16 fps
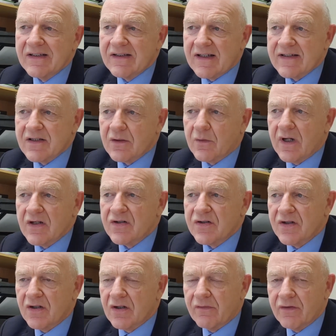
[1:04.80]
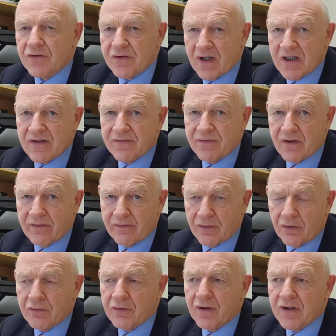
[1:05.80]
That's the question of a transfer of an
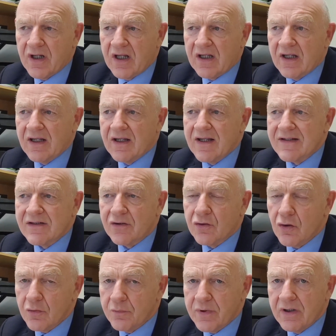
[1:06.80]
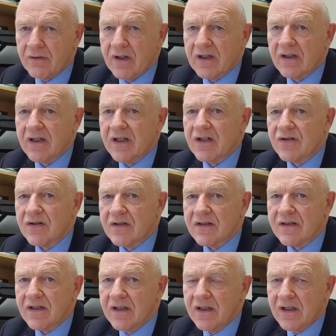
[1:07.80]
undertaking. It's the 2P
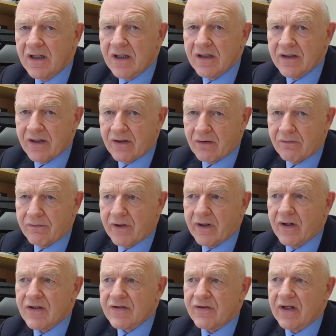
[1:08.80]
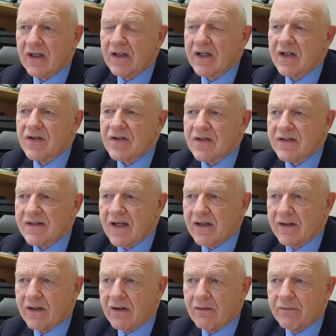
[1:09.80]
regulations. There are various regulations
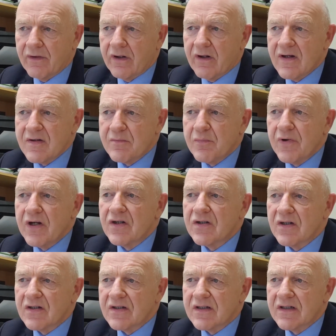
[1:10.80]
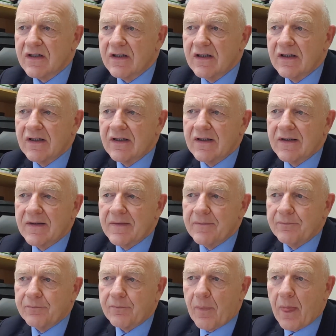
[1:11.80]
and there are various breaches
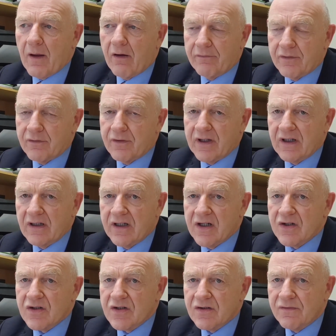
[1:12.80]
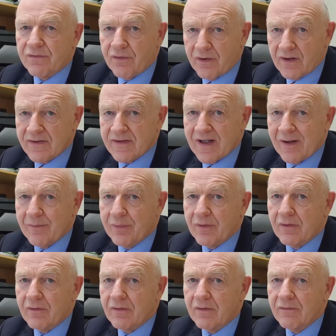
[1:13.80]
of the regulations. For
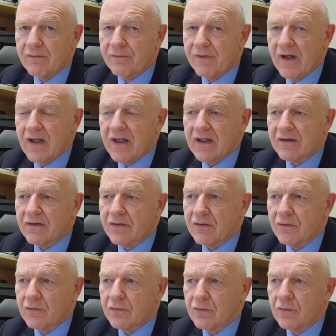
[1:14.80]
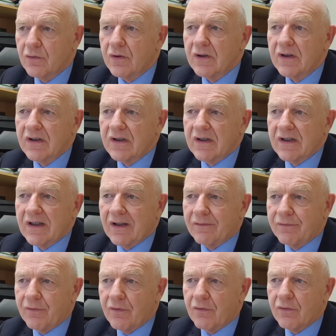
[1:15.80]
example, failing to
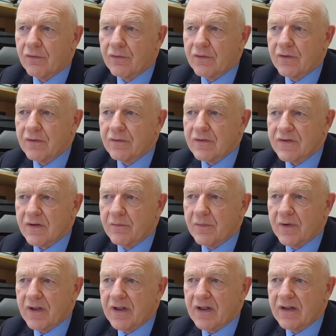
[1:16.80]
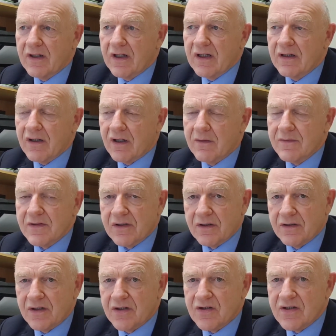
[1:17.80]
afford somebody the terms and
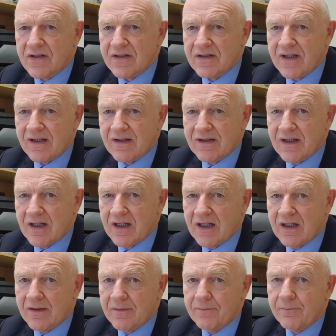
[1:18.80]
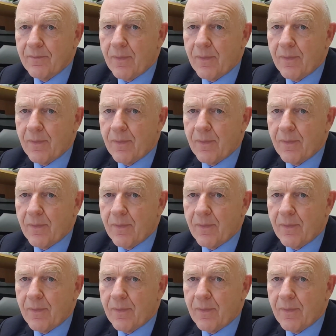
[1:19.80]
conditions that they